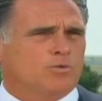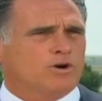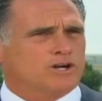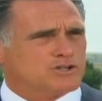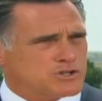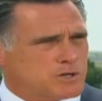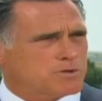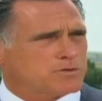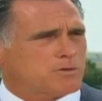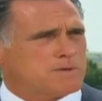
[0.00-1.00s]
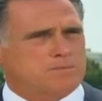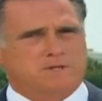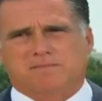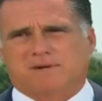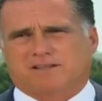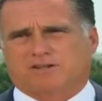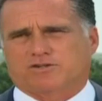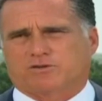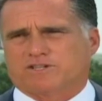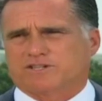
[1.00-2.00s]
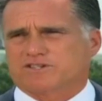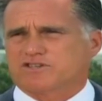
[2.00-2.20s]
where consumers will be able to make their choices